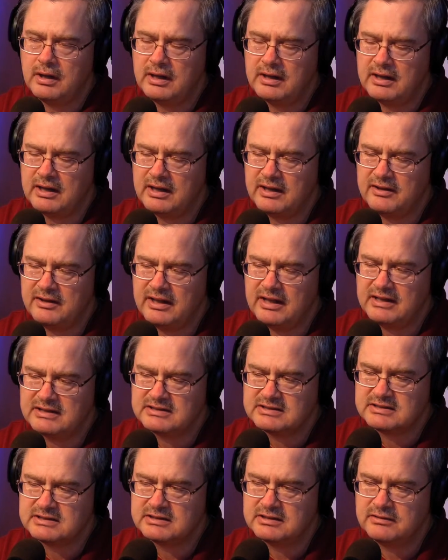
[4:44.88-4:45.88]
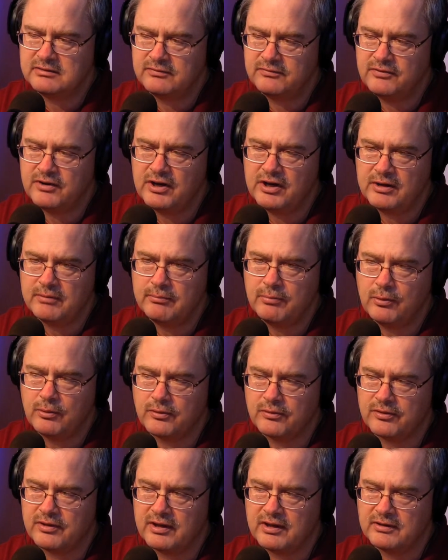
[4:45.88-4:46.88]
And that's a very
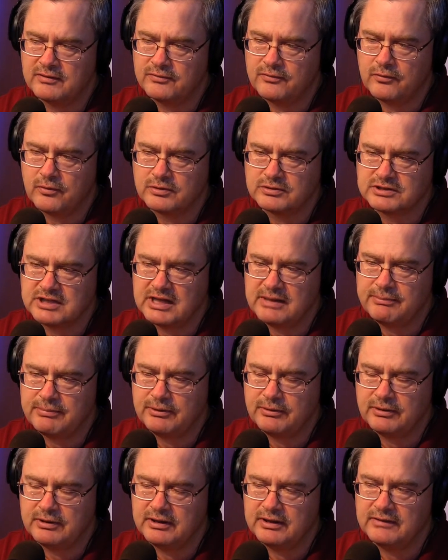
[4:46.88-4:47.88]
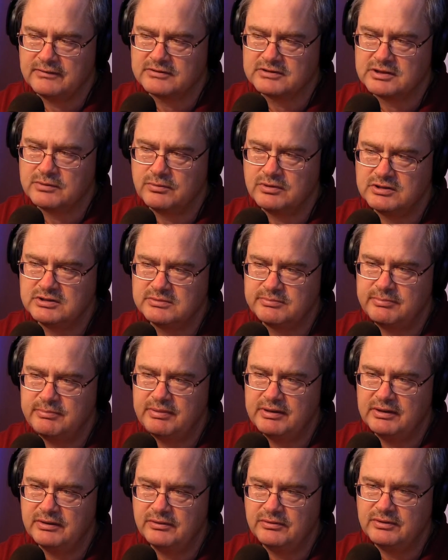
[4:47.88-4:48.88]
important thing. For example, if someone's
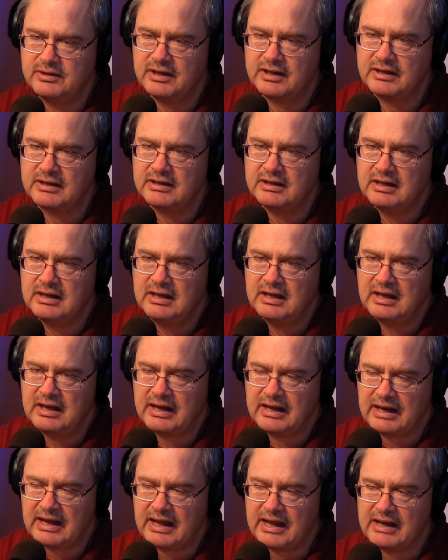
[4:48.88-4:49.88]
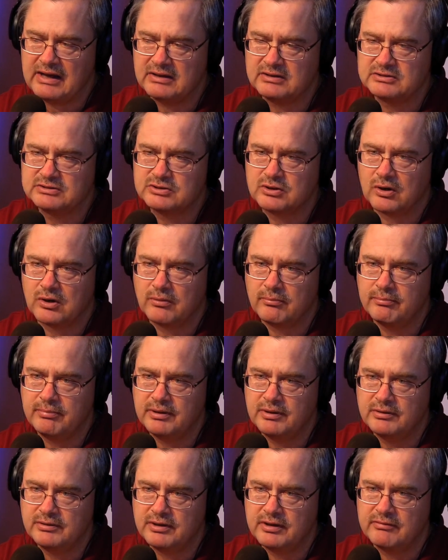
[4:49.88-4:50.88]
building a house or
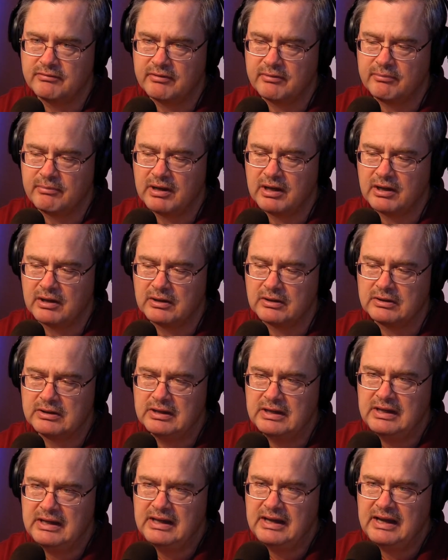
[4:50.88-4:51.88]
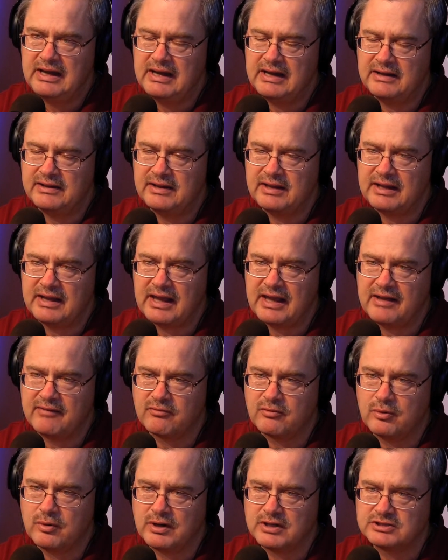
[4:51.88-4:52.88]
building a remodel and they
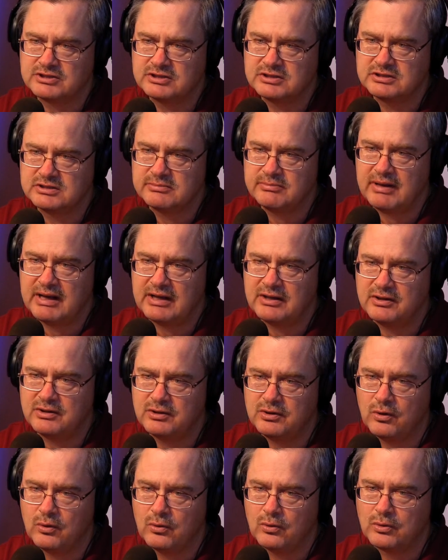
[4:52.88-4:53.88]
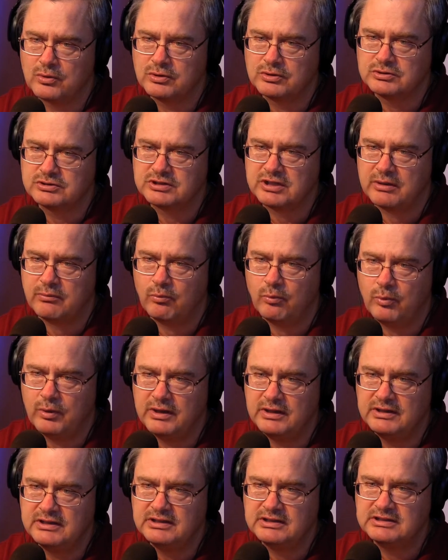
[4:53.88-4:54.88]
have questions about doors and
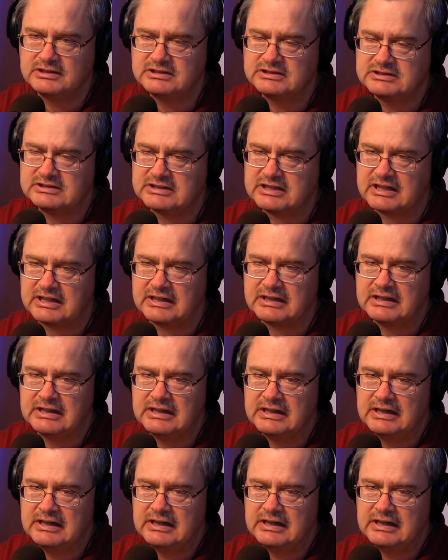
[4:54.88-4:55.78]
windows and